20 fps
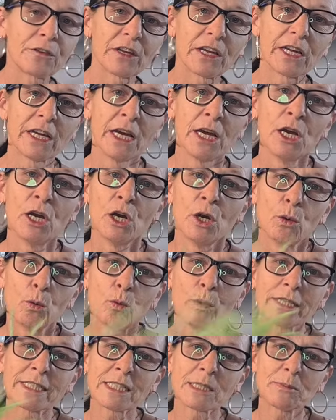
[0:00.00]
the
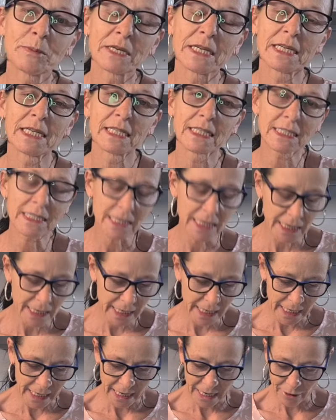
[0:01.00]
wispiness and
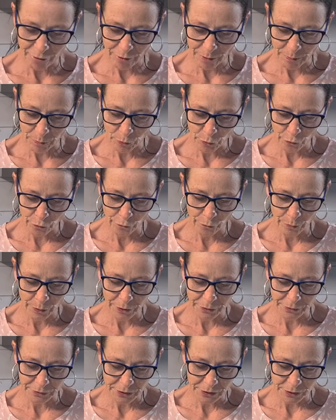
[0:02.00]
the airy
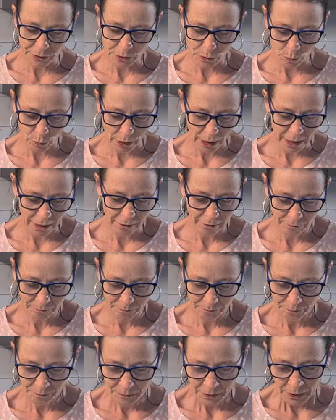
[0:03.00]
movement as well.
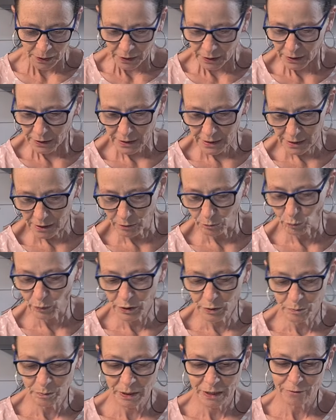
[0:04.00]
And
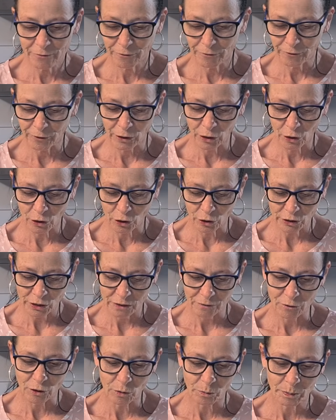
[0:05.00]
with them being flocked,
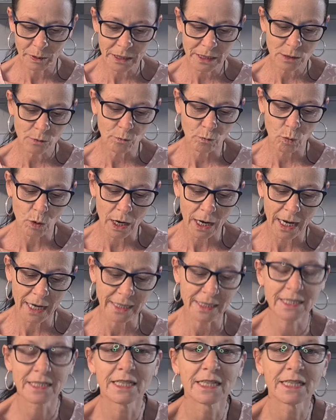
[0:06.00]
they've got a bit of white